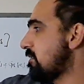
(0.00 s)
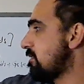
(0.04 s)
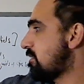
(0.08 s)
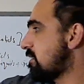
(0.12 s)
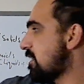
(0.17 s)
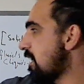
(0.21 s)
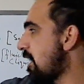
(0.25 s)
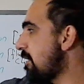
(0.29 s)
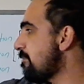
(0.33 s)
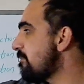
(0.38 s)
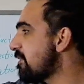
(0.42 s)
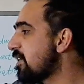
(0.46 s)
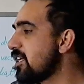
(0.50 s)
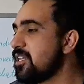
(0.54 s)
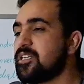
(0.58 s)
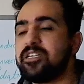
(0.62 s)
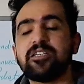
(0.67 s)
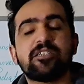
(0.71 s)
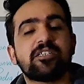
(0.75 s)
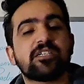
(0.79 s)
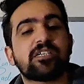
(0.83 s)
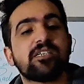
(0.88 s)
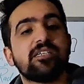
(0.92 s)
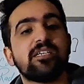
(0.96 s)
same
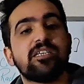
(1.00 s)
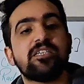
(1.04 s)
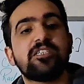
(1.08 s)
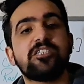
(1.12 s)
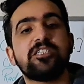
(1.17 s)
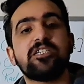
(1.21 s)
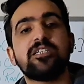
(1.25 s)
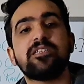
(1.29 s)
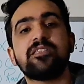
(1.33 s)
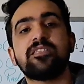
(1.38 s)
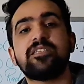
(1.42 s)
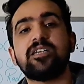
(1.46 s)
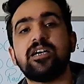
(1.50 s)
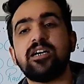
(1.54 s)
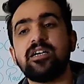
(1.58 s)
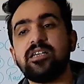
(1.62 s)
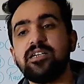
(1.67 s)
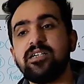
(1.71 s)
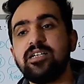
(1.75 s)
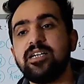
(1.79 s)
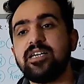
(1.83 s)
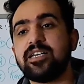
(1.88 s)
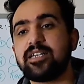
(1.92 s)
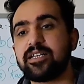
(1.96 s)
kinetic energy in their
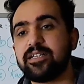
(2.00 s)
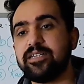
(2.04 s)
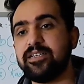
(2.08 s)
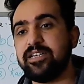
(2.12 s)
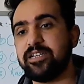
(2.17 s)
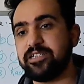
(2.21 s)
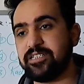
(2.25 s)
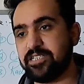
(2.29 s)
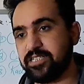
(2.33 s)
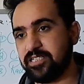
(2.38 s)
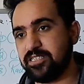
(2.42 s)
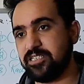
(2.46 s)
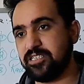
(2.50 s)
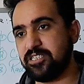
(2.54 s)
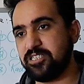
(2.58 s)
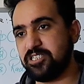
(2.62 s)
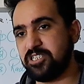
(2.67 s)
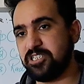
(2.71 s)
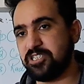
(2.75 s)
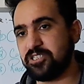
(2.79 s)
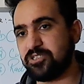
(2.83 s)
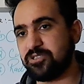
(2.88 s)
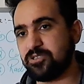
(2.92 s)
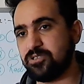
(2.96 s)
kinetic
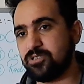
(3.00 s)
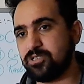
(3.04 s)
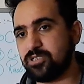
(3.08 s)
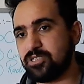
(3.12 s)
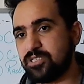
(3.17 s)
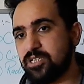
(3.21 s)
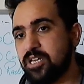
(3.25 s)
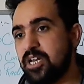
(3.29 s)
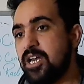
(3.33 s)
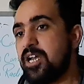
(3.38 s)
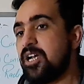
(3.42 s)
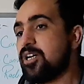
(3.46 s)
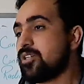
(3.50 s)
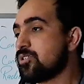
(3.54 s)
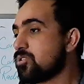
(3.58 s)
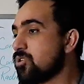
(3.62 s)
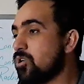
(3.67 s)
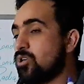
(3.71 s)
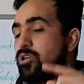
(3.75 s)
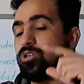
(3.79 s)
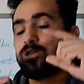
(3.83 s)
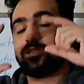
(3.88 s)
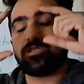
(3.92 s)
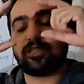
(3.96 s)
energy stores.
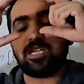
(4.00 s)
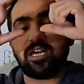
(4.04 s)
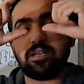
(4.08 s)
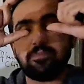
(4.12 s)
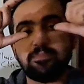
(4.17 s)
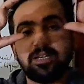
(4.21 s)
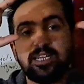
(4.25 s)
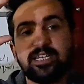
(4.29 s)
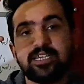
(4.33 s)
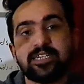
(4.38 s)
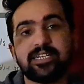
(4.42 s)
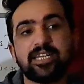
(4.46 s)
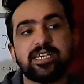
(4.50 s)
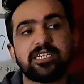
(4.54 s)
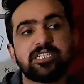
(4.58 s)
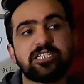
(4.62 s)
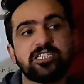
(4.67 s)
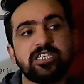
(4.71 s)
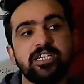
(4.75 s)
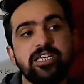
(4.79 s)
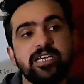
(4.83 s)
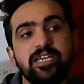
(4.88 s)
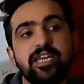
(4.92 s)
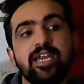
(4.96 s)
So thermal
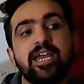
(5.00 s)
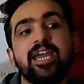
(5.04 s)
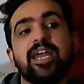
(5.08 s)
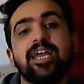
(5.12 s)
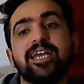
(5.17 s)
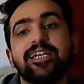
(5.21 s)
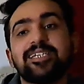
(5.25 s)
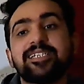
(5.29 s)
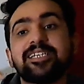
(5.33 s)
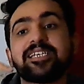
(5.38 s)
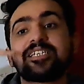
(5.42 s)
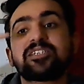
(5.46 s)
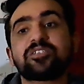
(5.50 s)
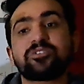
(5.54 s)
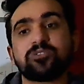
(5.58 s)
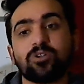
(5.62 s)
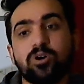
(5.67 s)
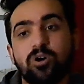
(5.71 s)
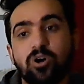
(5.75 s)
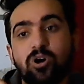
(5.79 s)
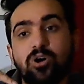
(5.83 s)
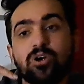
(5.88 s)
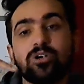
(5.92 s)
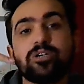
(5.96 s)
energy is
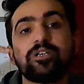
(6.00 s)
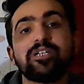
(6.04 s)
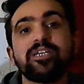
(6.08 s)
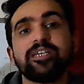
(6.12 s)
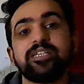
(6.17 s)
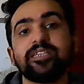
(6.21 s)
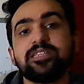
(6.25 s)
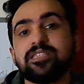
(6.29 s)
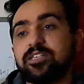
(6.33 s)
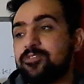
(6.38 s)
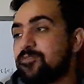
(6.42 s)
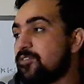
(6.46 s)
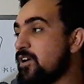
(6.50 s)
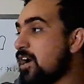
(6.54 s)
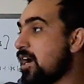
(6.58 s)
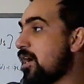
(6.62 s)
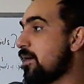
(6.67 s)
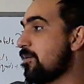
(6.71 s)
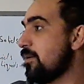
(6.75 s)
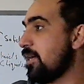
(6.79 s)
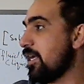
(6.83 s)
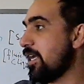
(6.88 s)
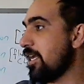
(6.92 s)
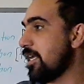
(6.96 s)
stored in the
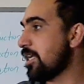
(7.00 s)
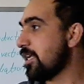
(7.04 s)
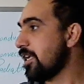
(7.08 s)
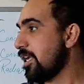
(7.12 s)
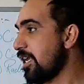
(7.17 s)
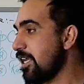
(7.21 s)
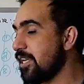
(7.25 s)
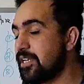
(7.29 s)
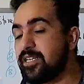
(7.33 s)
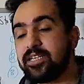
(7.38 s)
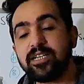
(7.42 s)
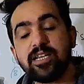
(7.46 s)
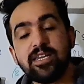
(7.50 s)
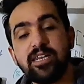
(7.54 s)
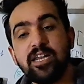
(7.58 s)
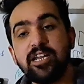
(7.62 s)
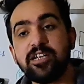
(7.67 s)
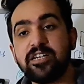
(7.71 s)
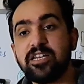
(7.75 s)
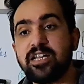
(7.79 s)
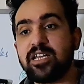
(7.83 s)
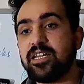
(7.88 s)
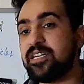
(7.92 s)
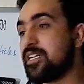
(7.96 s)
form in
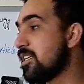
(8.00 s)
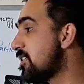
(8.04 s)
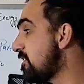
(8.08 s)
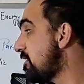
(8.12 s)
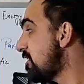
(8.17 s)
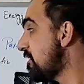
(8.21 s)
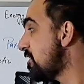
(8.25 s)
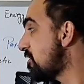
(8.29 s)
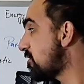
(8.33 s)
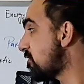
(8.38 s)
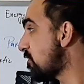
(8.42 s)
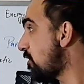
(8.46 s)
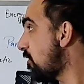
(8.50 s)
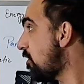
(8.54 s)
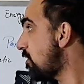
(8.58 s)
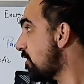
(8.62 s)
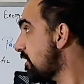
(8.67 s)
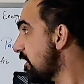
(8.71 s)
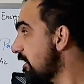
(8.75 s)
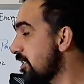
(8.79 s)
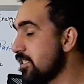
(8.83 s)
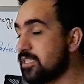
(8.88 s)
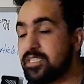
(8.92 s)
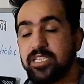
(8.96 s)
kinetic energy stored
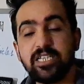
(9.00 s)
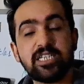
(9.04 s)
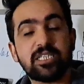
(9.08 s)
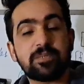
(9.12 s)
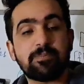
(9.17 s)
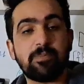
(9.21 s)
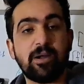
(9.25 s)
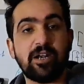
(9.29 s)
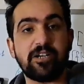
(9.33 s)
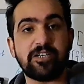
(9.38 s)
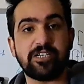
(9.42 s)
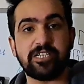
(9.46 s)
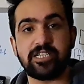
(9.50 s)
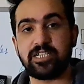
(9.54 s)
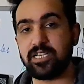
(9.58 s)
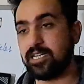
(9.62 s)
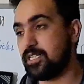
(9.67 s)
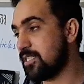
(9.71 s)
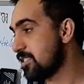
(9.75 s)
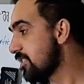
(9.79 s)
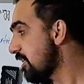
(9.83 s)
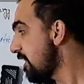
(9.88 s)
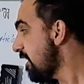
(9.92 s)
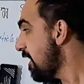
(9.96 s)
in these
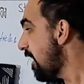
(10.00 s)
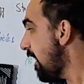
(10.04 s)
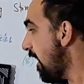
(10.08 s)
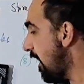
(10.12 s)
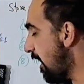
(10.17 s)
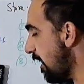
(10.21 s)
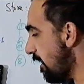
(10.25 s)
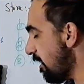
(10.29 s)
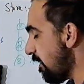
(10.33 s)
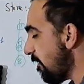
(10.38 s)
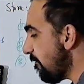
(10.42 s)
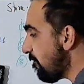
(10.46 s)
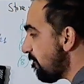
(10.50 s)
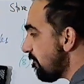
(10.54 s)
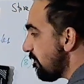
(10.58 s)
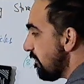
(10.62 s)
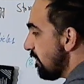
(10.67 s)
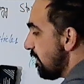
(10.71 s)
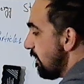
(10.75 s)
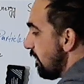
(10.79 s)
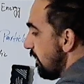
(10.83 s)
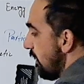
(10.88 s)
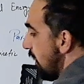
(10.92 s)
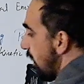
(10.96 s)
particles, and if
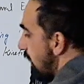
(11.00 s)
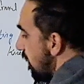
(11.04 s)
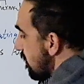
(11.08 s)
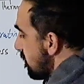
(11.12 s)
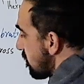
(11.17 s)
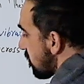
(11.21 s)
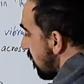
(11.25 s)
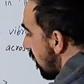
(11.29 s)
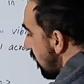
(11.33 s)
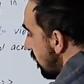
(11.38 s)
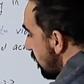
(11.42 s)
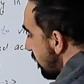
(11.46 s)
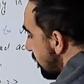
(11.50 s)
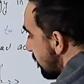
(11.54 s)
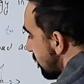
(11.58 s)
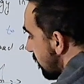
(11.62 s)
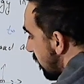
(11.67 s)
a solid